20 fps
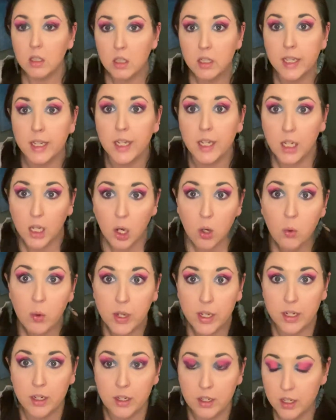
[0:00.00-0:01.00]
get
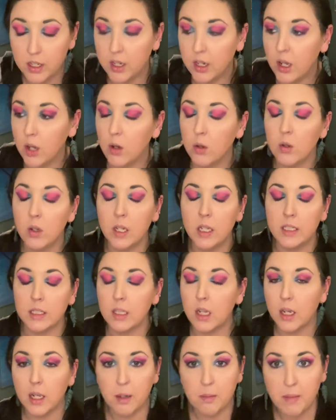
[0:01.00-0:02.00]
going, you know, it's
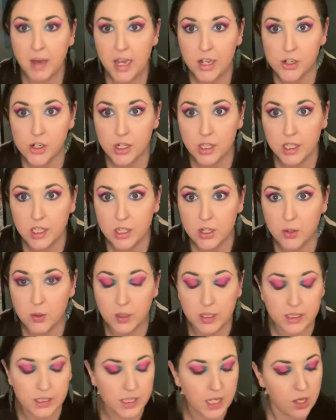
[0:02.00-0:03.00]
not going to magically do
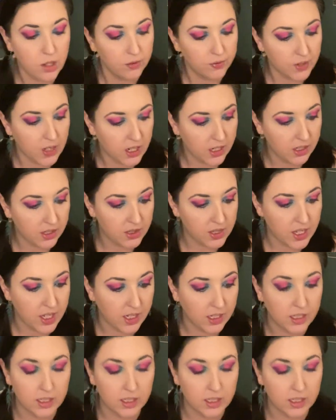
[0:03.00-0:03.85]
itself kind of thing.